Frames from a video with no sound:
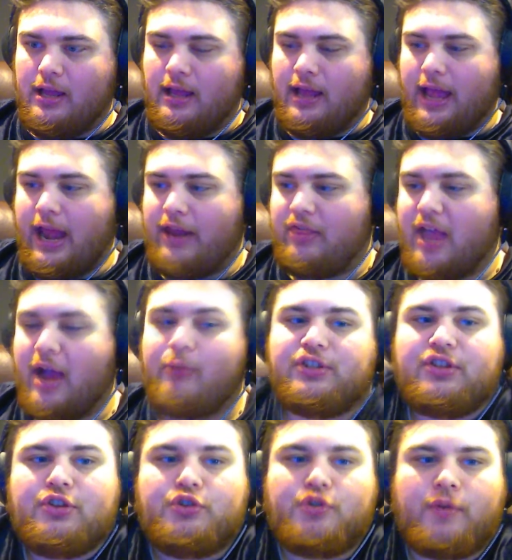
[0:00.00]
And that
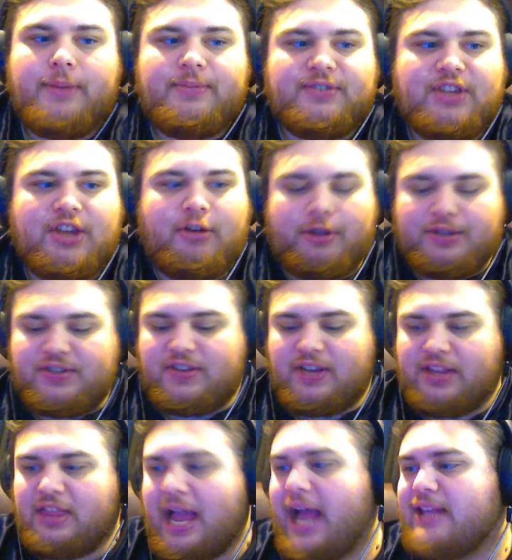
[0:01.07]
was the dream sequence.
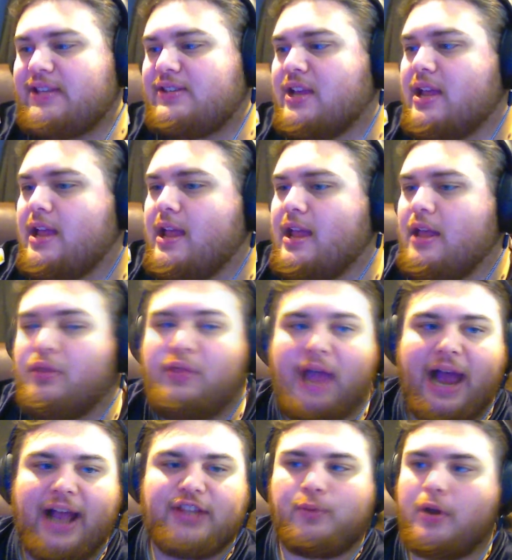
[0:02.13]
Like,
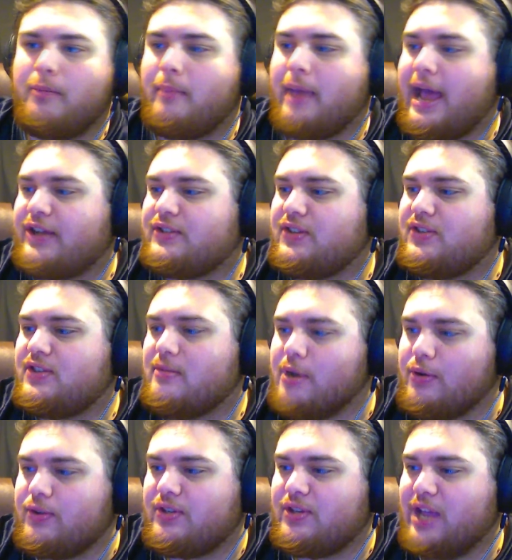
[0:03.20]
that's what Max is the
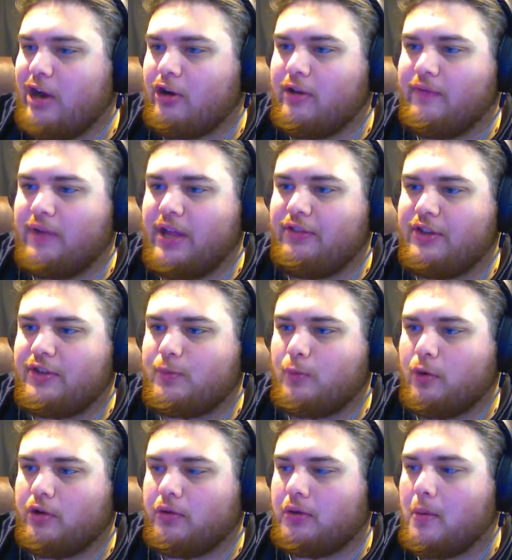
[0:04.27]
most scared of in this
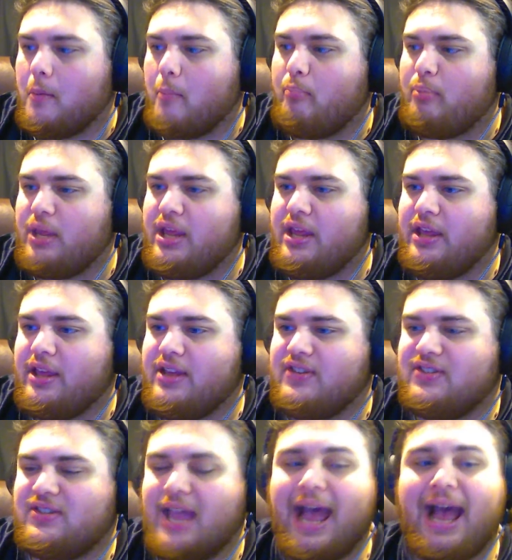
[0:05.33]
world. Being his
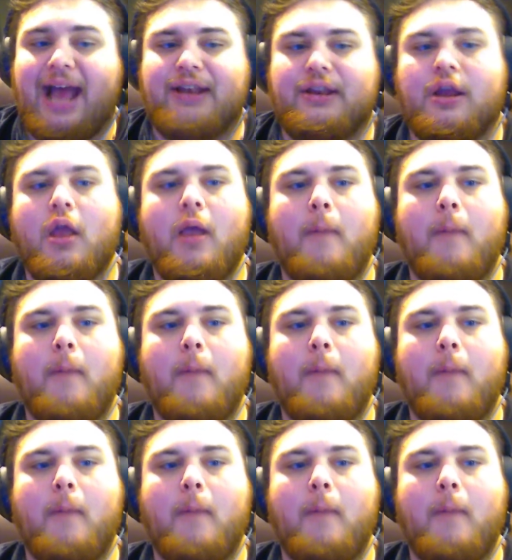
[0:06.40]
dad.